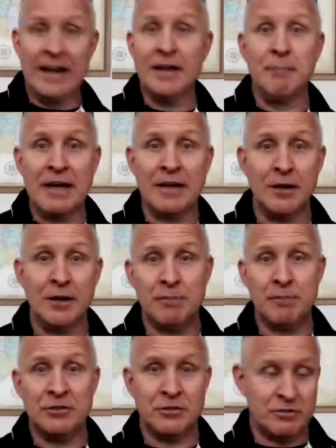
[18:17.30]
I didn't make it
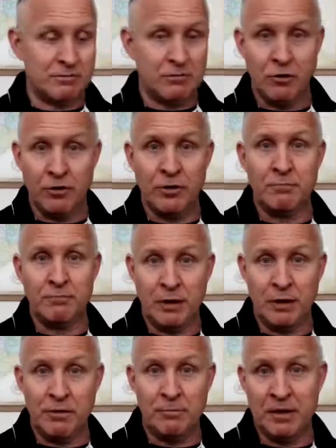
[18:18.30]
up. I just heard it
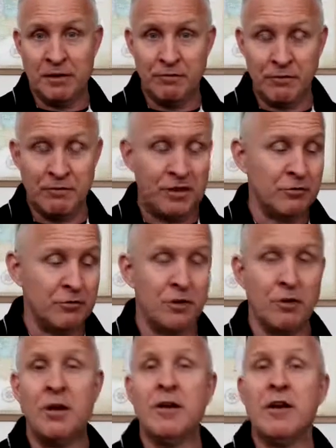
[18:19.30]
probably about 50 years
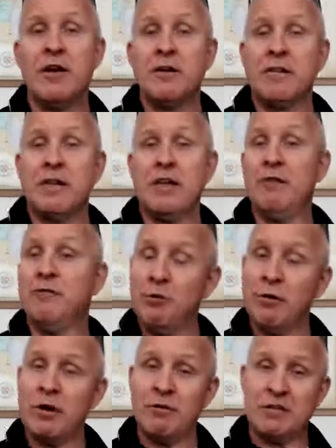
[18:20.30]
ago. If
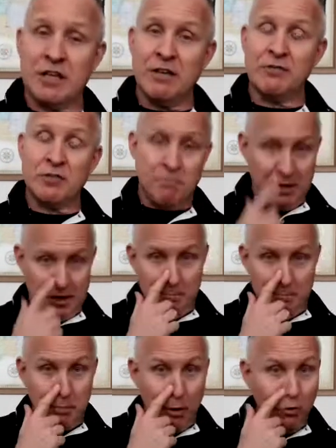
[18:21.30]
you were going to give somebody a
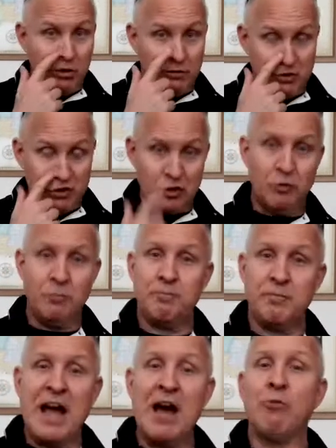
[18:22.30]
bowl of
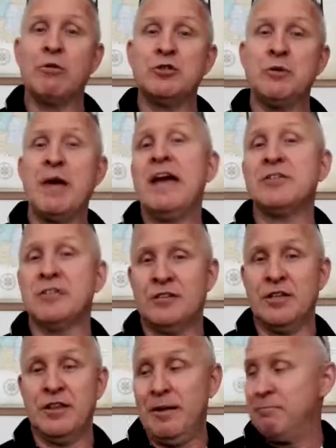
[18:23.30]
soup, how would you hand it
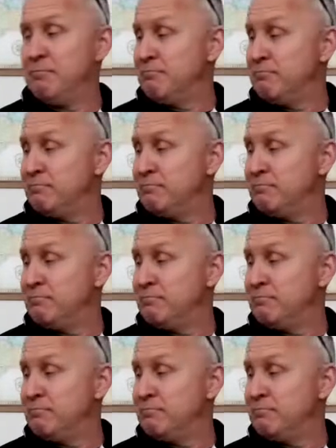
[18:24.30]
to them?